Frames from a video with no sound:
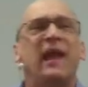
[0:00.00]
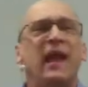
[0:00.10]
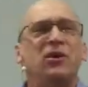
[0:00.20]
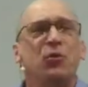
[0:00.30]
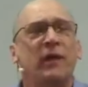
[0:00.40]

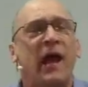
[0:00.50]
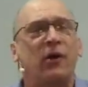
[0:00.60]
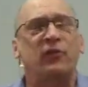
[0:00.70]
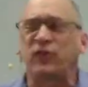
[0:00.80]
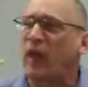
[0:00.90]
day you and I
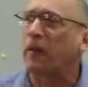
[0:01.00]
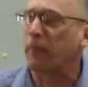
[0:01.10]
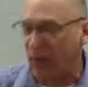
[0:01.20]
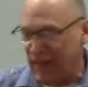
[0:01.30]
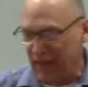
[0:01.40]
are
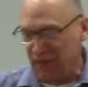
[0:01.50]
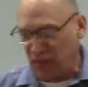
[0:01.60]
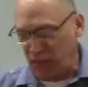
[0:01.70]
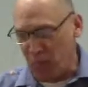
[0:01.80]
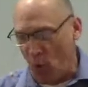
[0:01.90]
celebrating
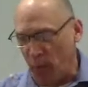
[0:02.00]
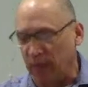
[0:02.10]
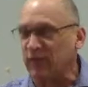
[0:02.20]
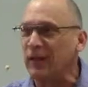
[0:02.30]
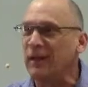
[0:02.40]
this moment,